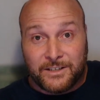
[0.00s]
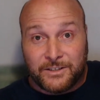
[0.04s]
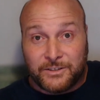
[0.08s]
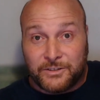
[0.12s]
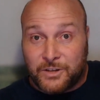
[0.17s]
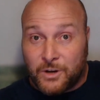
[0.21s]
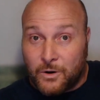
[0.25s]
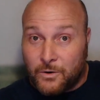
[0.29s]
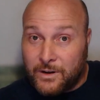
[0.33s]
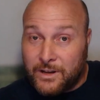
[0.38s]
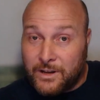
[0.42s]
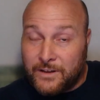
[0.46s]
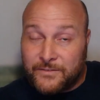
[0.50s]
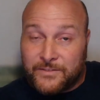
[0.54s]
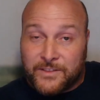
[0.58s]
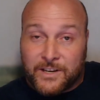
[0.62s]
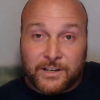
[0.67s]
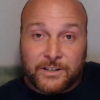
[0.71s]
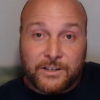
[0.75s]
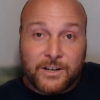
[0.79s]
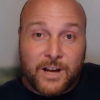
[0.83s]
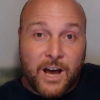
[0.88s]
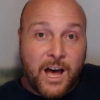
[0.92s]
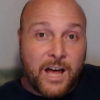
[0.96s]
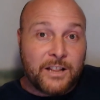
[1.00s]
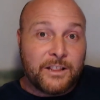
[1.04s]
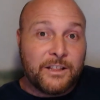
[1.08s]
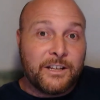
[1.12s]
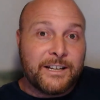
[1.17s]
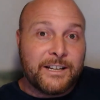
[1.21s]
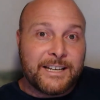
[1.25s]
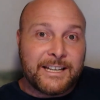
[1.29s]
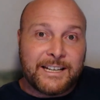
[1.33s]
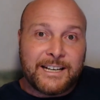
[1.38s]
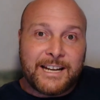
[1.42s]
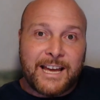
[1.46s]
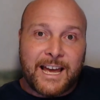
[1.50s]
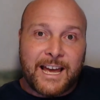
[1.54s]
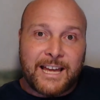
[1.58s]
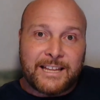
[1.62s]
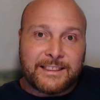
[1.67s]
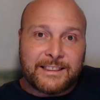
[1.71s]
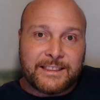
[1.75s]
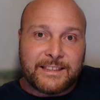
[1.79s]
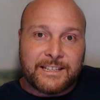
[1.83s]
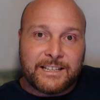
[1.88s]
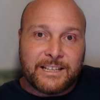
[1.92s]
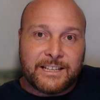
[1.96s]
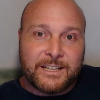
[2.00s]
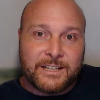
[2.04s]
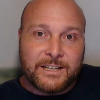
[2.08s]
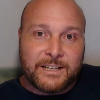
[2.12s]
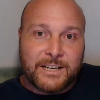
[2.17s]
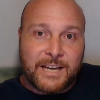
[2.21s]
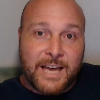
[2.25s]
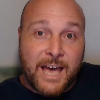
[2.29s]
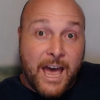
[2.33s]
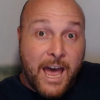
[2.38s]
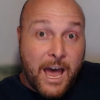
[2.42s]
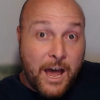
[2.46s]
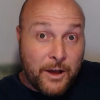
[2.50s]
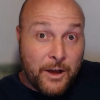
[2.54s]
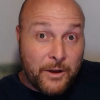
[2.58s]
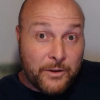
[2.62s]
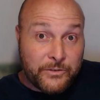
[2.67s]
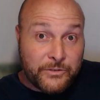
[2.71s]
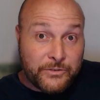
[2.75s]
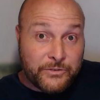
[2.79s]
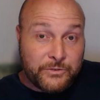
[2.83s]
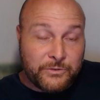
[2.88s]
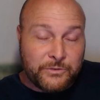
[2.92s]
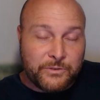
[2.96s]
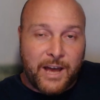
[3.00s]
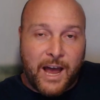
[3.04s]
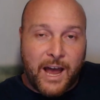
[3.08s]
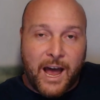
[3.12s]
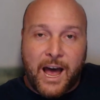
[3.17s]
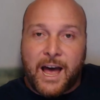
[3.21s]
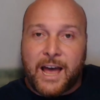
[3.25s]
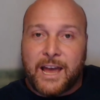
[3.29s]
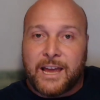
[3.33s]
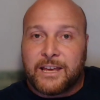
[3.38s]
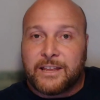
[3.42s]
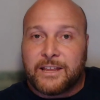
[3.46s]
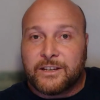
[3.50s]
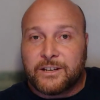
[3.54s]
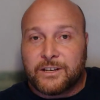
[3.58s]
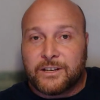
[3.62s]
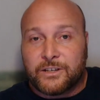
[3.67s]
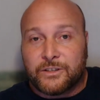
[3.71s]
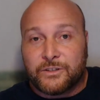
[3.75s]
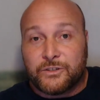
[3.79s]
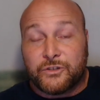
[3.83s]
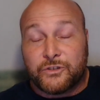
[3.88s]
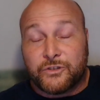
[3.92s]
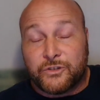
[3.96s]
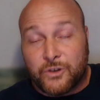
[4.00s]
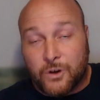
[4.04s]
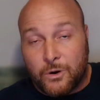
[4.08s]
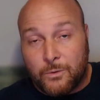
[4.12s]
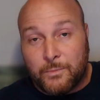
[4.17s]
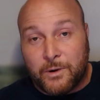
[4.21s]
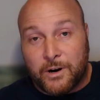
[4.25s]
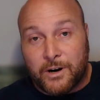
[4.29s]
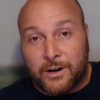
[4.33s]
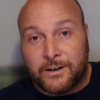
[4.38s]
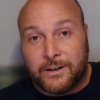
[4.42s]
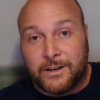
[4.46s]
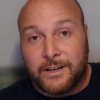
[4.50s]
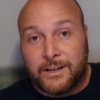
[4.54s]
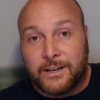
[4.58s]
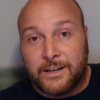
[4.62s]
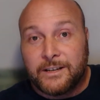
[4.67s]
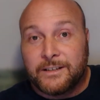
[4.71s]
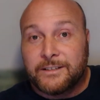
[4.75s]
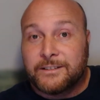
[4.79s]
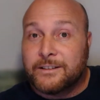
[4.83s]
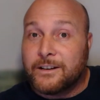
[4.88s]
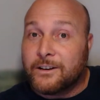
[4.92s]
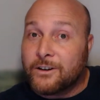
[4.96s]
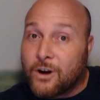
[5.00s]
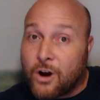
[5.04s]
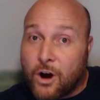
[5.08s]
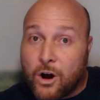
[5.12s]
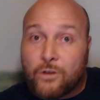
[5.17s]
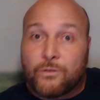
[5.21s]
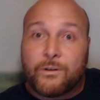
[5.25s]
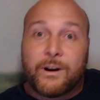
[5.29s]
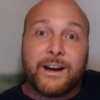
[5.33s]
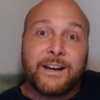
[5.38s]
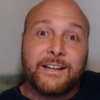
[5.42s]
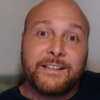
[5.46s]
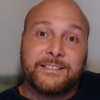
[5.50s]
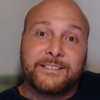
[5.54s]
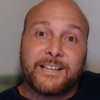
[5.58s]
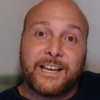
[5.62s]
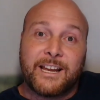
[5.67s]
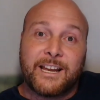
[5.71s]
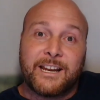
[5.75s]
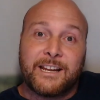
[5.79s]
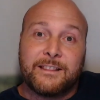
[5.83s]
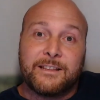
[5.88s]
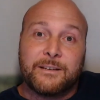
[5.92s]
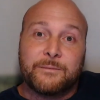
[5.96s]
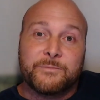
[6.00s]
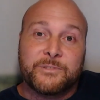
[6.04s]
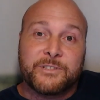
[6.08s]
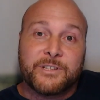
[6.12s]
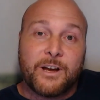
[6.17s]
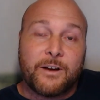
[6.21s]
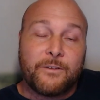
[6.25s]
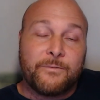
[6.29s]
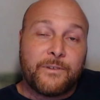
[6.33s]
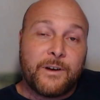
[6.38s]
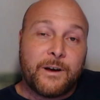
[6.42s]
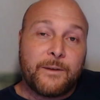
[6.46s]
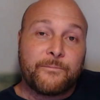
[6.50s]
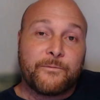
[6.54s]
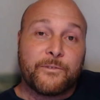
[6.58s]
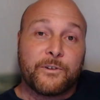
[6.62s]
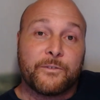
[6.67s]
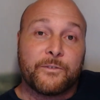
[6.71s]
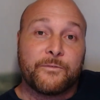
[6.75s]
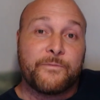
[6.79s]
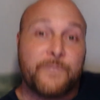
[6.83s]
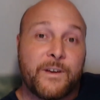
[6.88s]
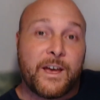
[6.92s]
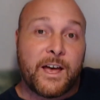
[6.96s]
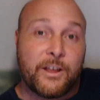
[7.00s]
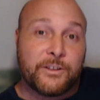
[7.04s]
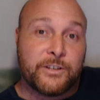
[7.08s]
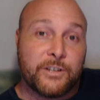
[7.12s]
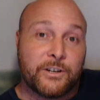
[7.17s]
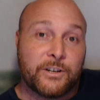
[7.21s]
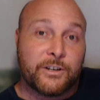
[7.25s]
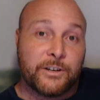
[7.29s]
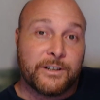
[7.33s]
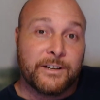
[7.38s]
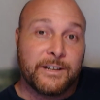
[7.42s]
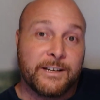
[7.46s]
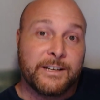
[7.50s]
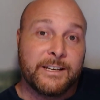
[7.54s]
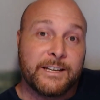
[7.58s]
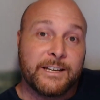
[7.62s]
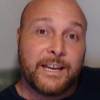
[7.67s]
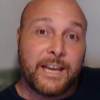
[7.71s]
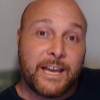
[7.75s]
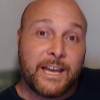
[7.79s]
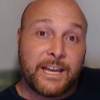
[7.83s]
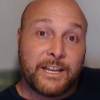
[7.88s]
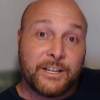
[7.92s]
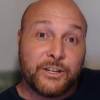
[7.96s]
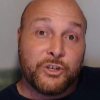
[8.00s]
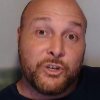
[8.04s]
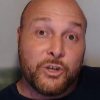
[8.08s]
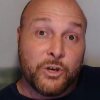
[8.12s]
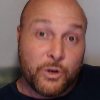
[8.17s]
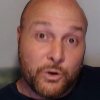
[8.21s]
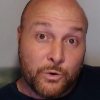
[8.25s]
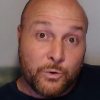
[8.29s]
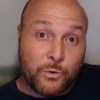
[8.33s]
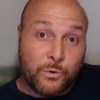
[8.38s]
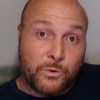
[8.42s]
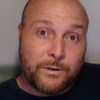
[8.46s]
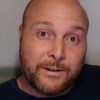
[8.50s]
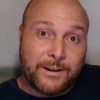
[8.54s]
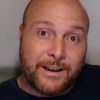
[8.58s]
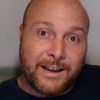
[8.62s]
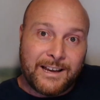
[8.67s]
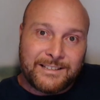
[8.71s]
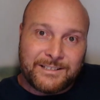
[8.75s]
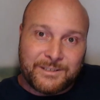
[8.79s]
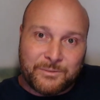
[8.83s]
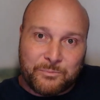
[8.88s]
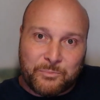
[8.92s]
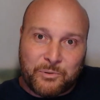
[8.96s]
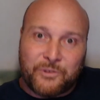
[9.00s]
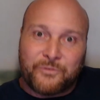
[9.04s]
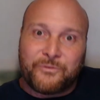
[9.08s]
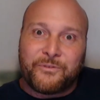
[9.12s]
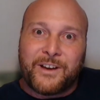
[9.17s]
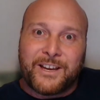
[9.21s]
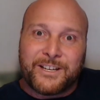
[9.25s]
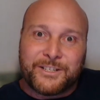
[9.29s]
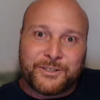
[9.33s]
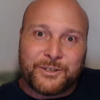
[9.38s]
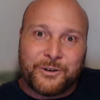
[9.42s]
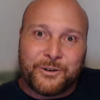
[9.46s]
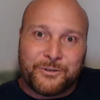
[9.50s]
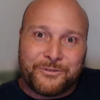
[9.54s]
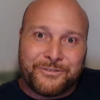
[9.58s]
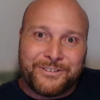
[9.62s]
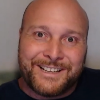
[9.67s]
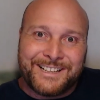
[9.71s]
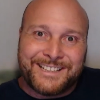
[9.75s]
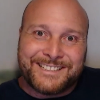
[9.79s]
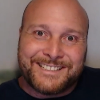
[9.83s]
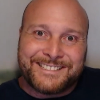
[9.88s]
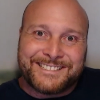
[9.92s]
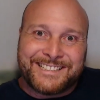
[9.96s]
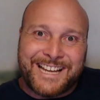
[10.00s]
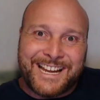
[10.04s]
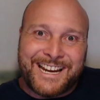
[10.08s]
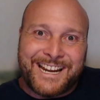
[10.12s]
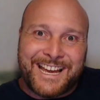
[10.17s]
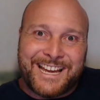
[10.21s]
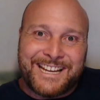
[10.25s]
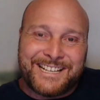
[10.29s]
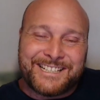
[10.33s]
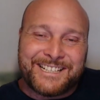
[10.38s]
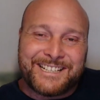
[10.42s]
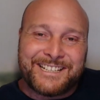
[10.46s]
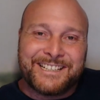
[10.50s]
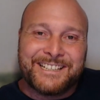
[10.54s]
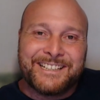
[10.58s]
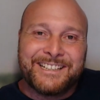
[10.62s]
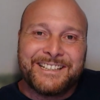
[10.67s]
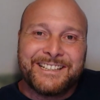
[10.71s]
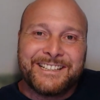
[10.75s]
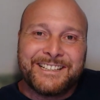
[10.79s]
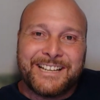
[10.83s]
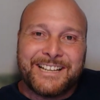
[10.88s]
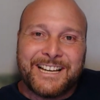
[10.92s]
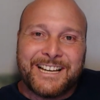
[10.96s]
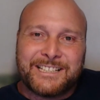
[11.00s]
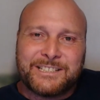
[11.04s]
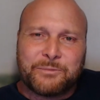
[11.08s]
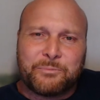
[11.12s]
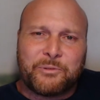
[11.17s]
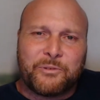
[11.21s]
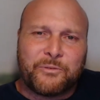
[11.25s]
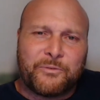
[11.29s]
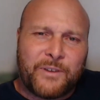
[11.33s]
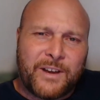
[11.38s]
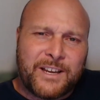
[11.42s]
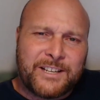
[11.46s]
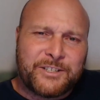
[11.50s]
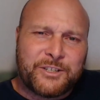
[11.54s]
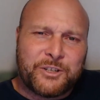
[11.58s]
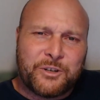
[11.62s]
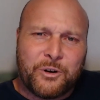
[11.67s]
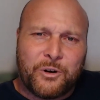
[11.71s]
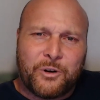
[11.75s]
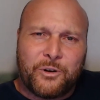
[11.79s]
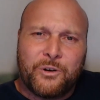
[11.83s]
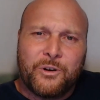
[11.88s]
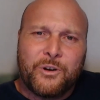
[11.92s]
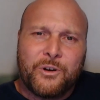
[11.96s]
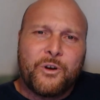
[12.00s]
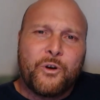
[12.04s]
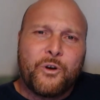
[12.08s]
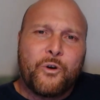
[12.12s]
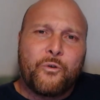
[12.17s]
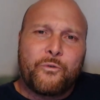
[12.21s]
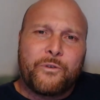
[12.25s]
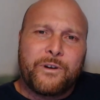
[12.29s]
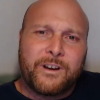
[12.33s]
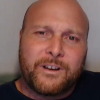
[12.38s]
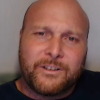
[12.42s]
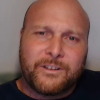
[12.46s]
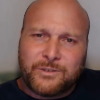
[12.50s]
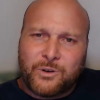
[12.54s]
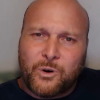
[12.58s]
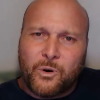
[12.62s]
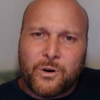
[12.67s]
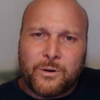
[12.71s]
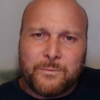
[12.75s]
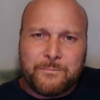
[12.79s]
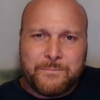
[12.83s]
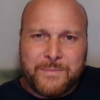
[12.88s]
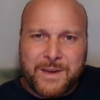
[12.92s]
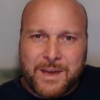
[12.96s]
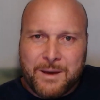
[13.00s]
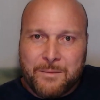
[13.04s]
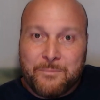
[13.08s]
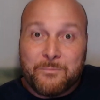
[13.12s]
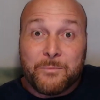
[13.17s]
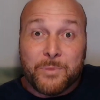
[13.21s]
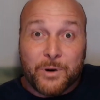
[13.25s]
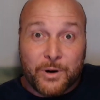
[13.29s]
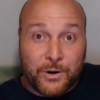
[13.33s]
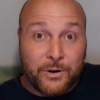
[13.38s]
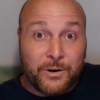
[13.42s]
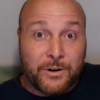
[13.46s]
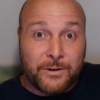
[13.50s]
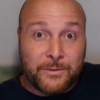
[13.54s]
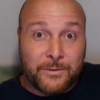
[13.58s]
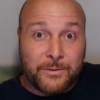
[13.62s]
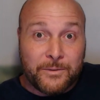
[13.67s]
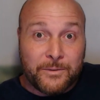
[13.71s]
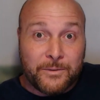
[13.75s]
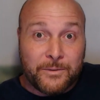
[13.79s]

So if they're not looking at the house through the eye of the consumer, they're already setting themselves up for failure. And you, as a professional real estate agent, as a professional Realtor member,